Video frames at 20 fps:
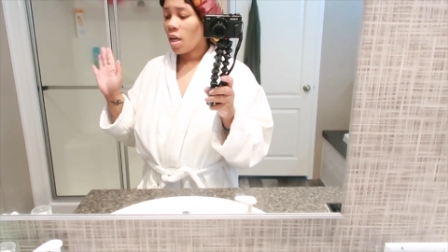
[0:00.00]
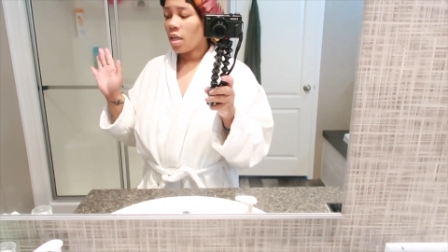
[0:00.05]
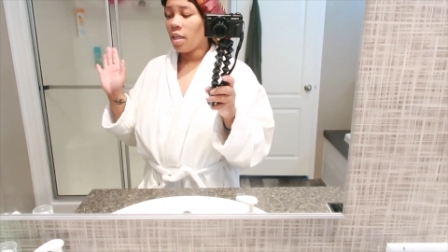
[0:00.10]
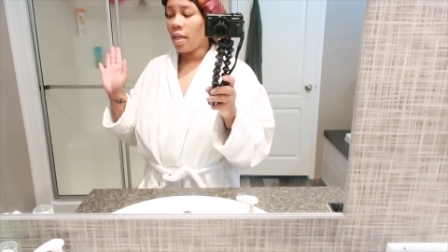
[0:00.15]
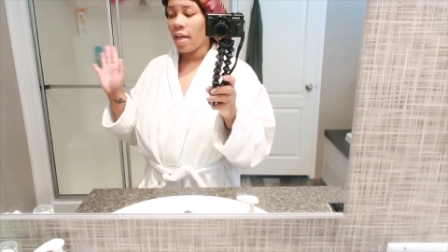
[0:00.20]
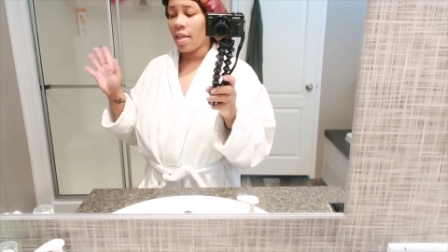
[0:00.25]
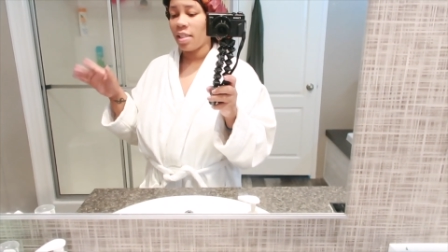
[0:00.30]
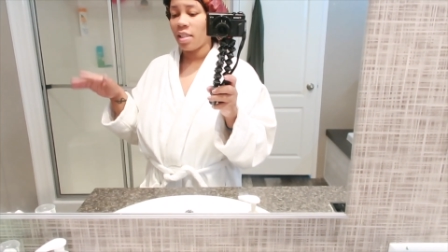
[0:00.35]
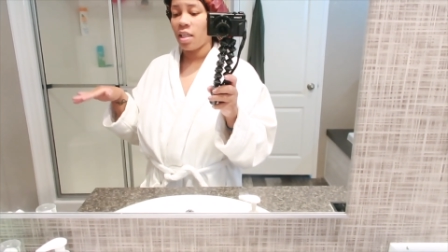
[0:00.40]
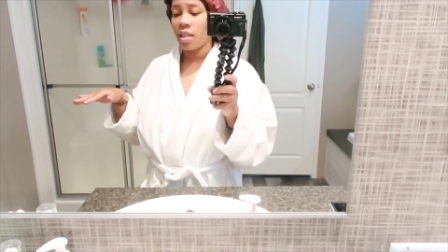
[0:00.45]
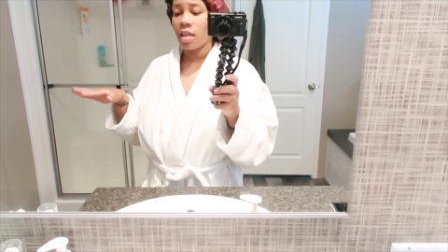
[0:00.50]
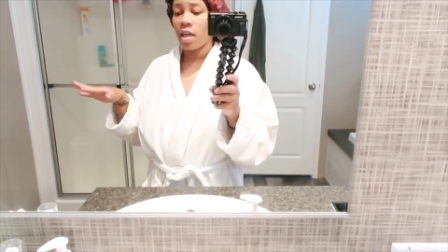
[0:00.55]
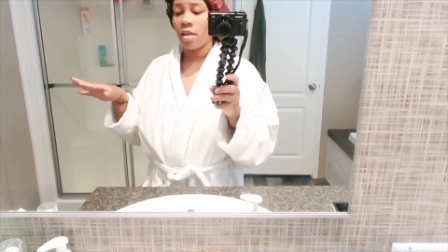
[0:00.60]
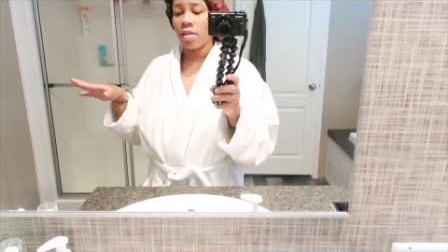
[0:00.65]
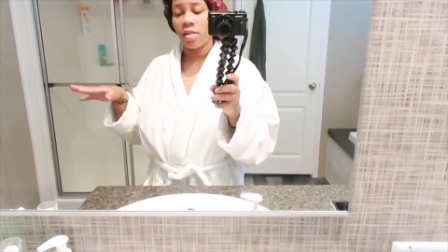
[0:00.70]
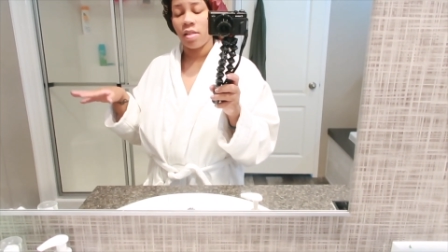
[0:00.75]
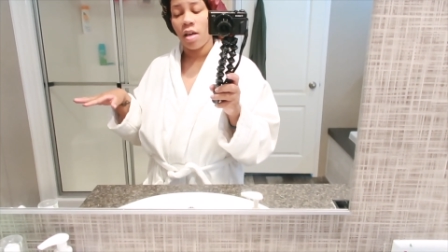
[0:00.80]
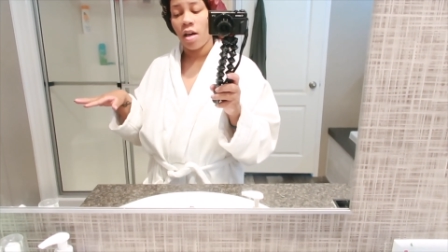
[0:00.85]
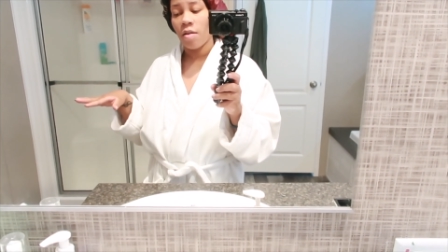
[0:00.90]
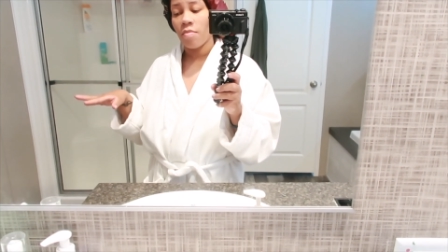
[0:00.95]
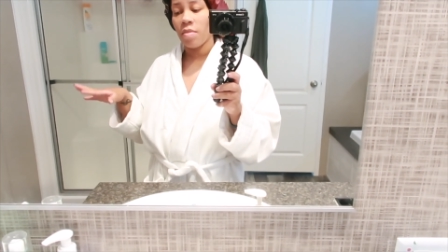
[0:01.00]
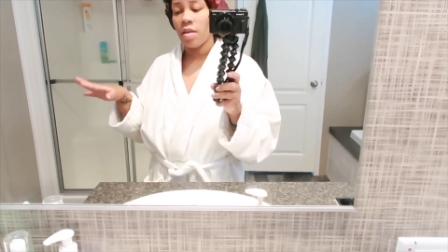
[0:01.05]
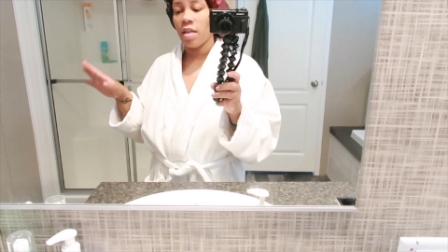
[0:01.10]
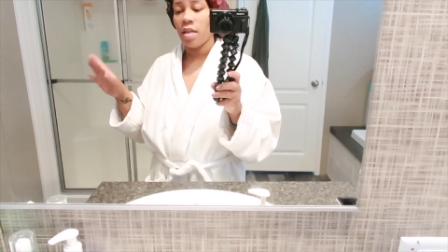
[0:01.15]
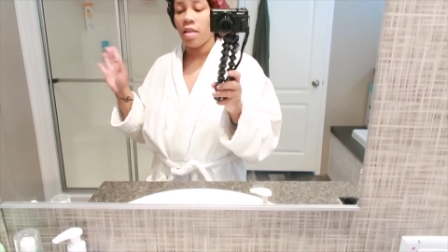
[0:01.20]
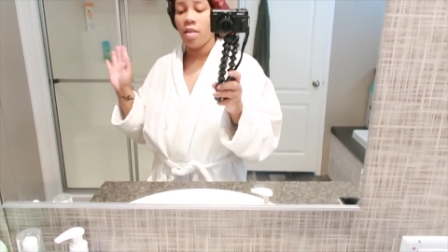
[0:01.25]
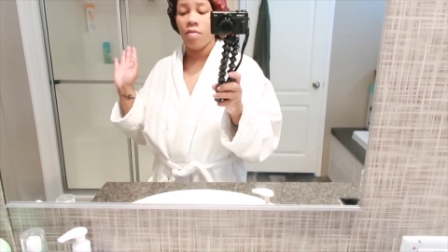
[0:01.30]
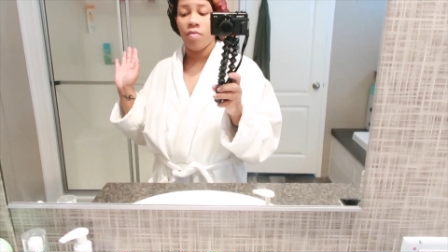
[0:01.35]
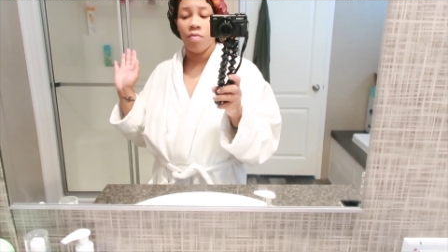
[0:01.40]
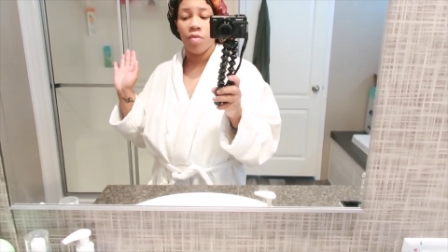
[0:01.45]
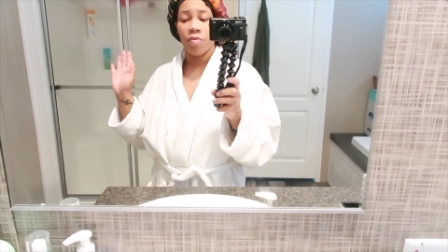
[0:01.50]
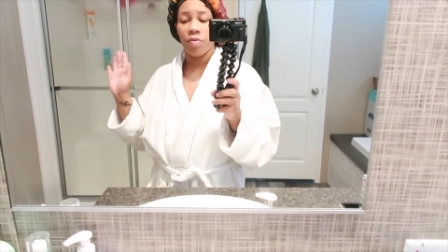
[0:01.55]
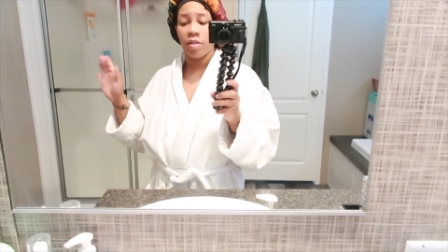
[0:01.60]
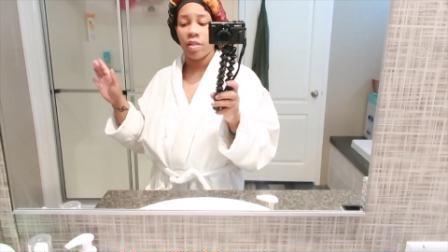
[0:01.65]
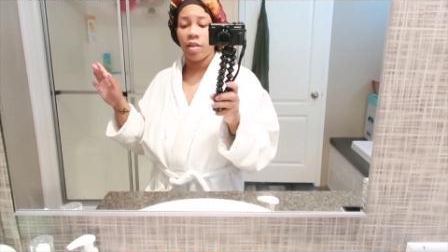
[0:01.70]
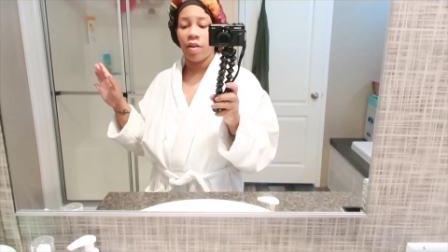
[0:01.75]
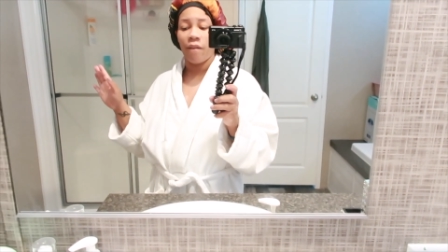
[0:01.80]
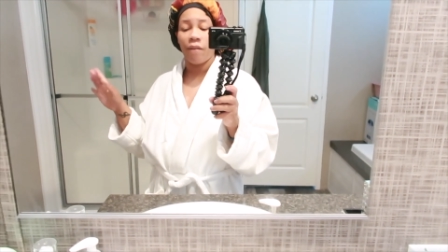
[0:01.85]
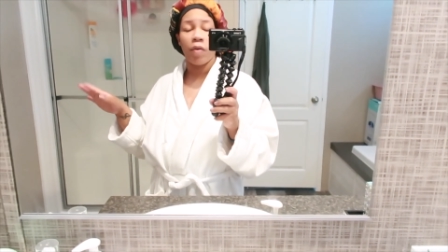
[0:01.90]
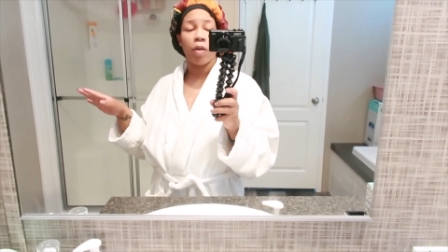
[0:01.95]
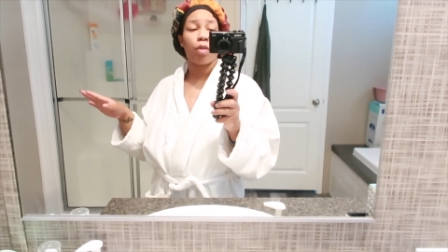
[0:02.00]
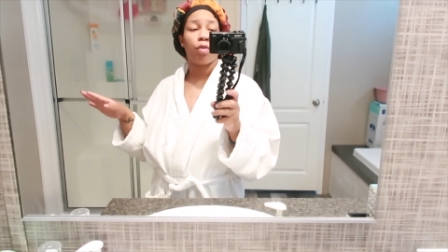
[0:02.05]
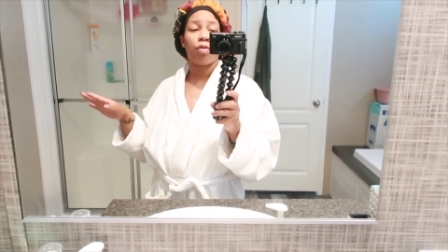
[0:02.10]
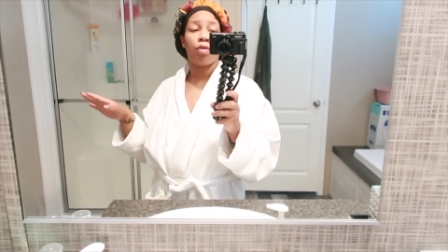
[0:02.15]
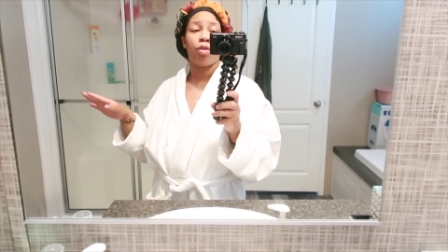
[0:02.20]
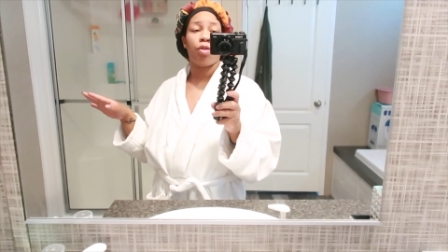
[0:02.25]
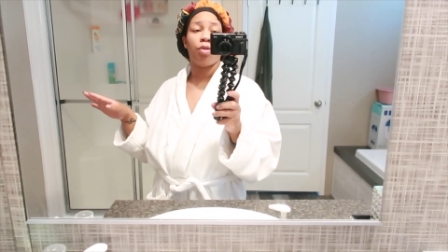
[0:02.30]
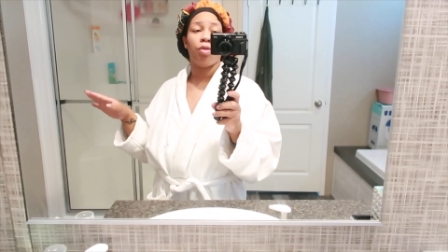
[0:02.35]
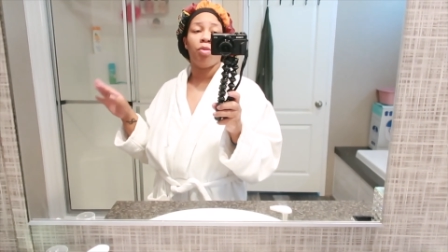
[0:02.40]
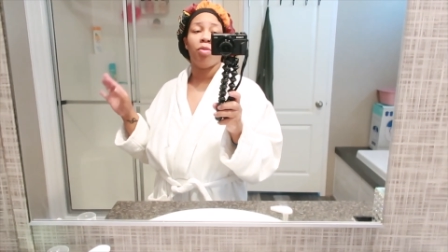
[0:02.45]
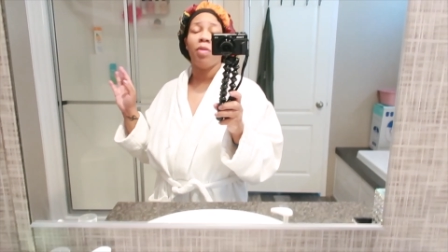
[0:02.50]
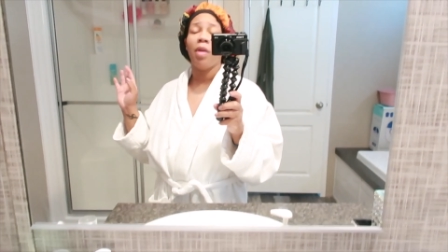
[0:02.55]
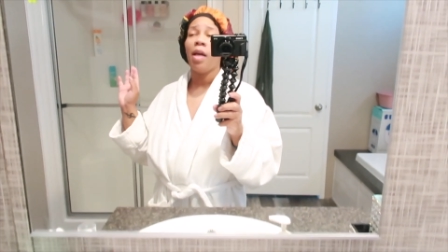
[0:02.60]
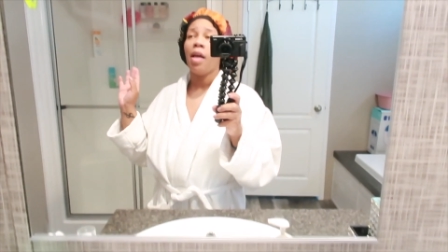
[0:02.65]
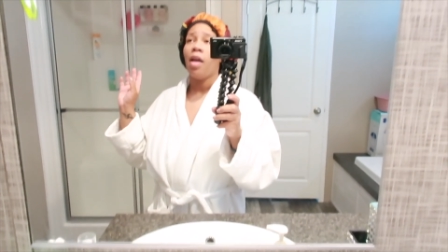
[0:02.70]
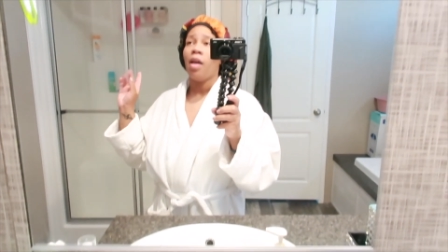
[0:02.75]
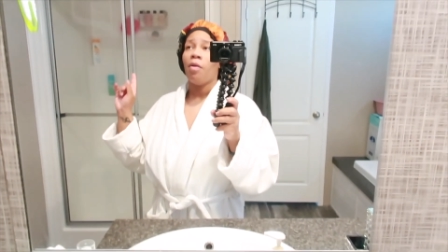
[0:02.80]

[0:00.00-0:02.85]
last time y'all saw me we was at the photo shoot